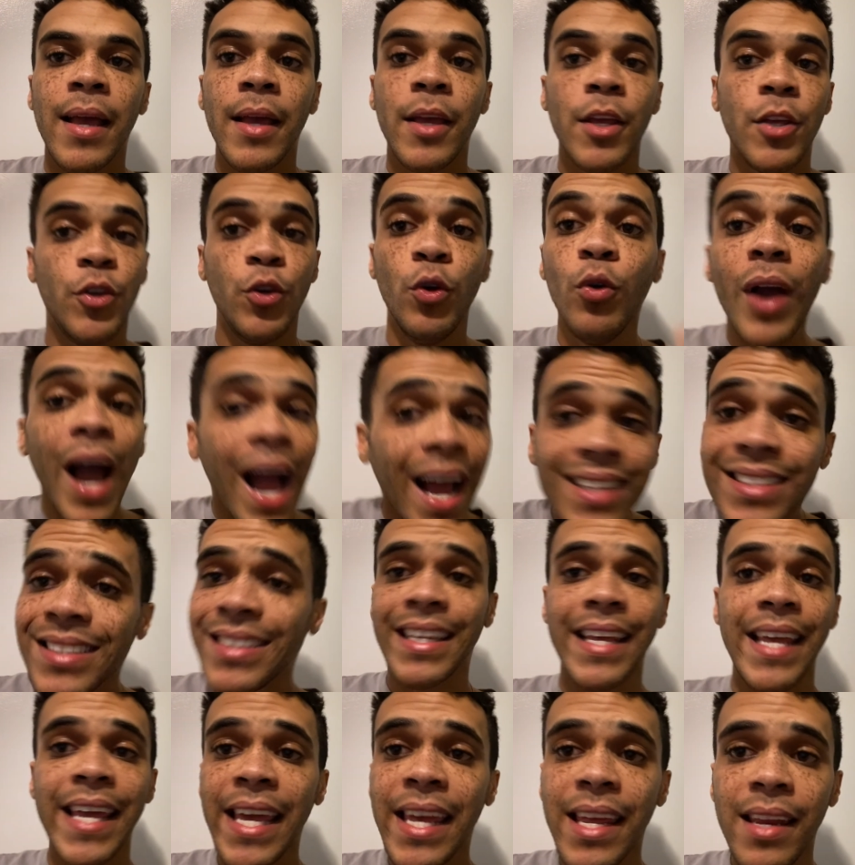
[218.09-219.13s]
You guys
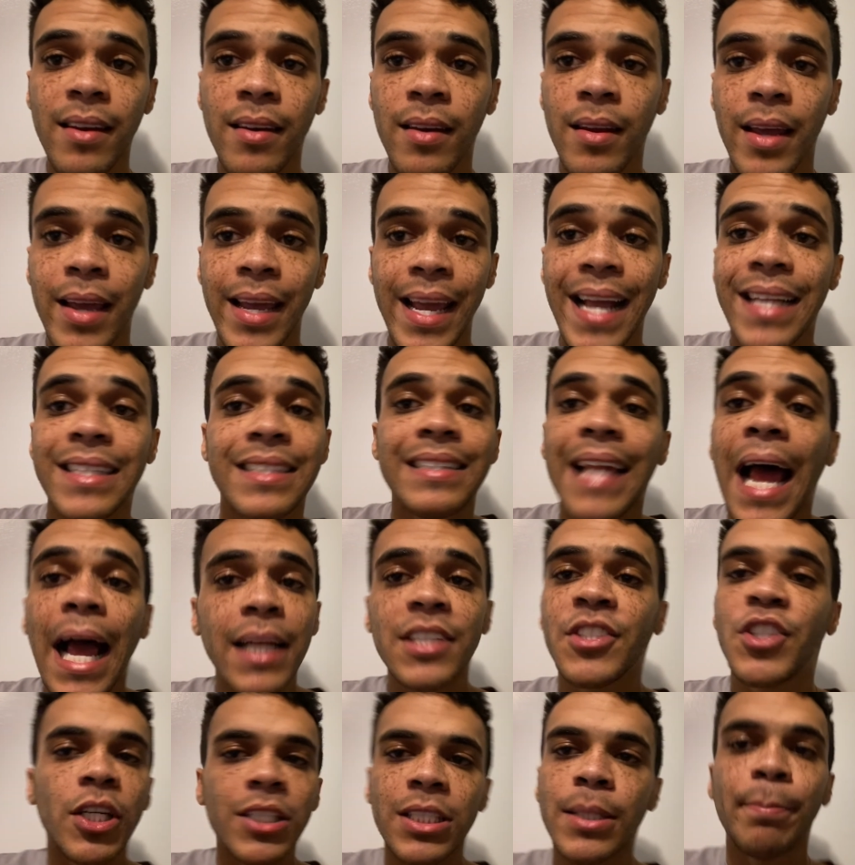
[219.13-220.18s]
see it. It's
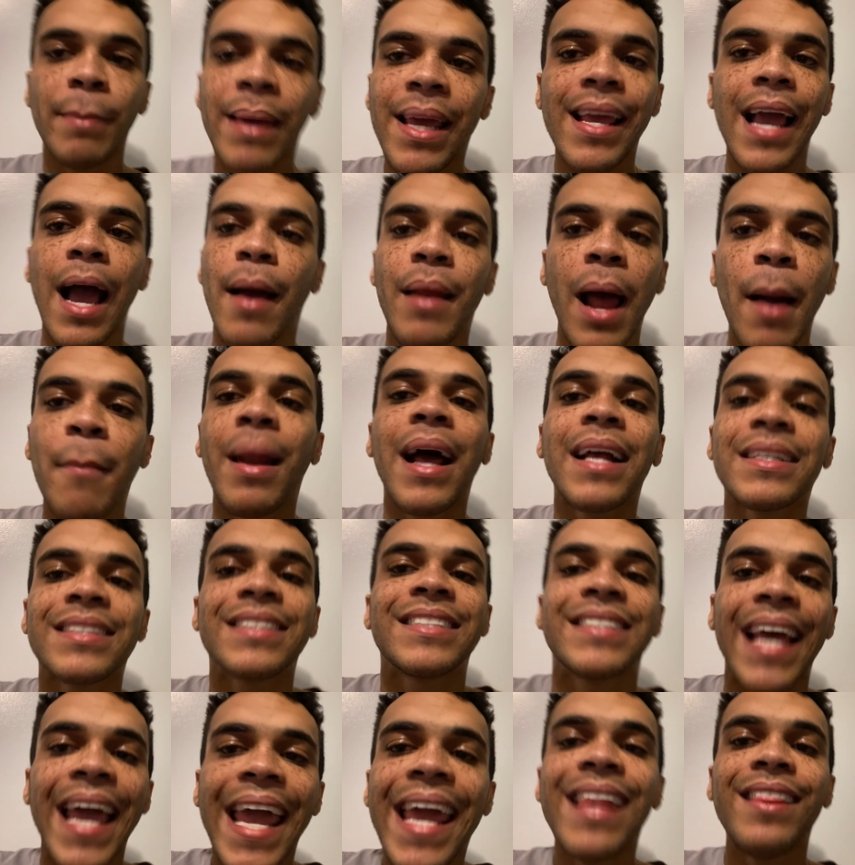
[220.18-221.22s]
not just me. I'm not
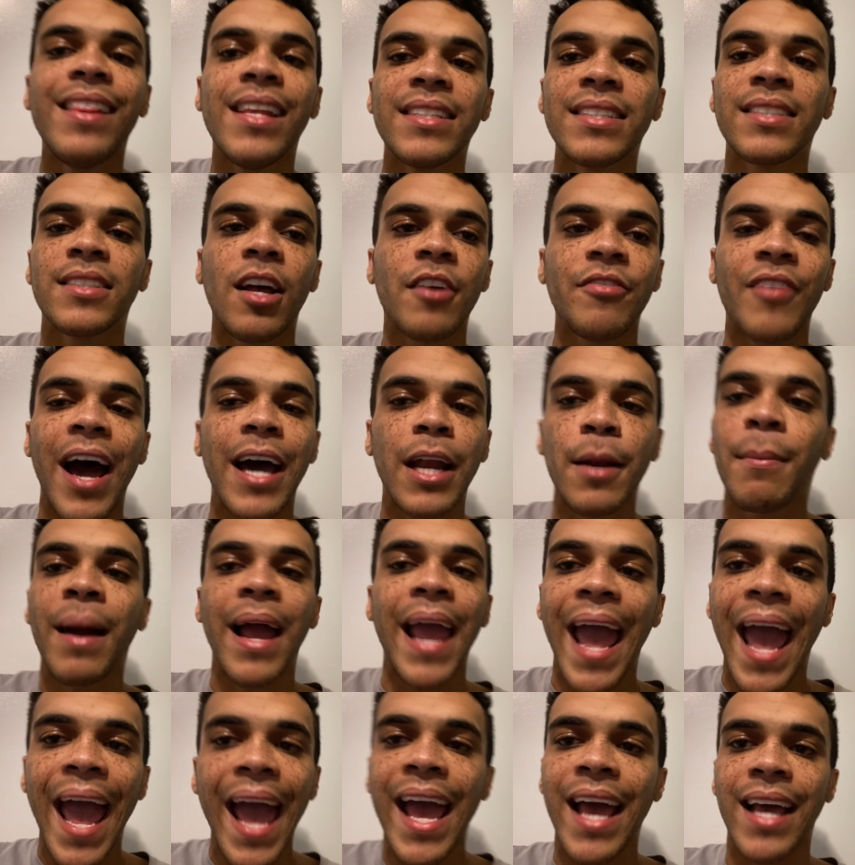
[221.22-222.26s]
saying this stuff out of my
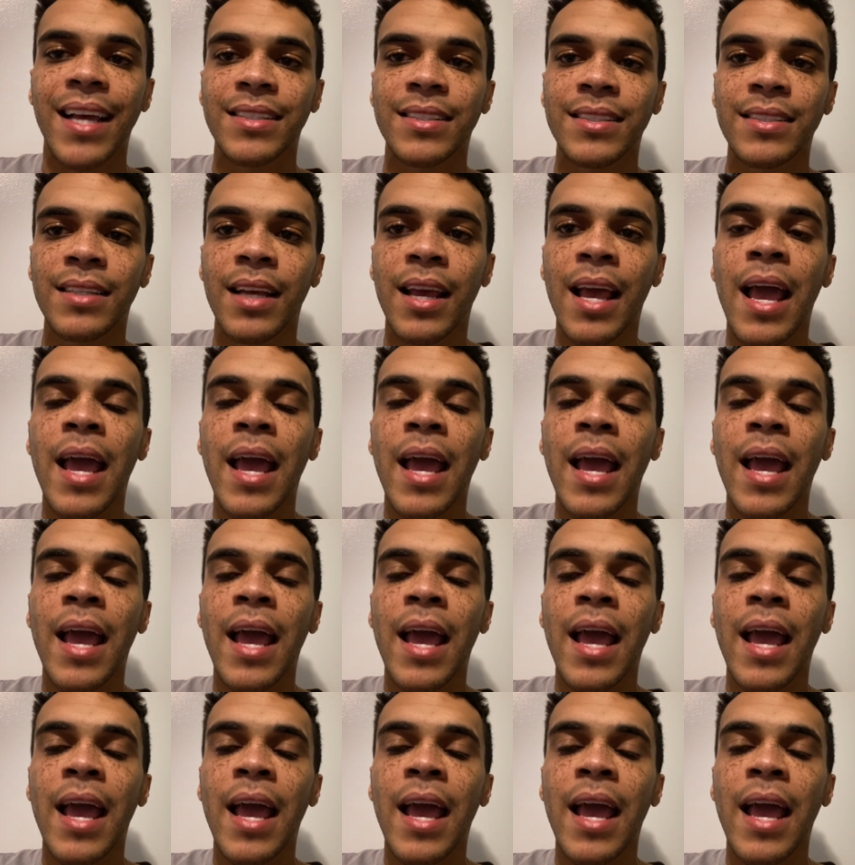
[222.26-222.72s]
ass.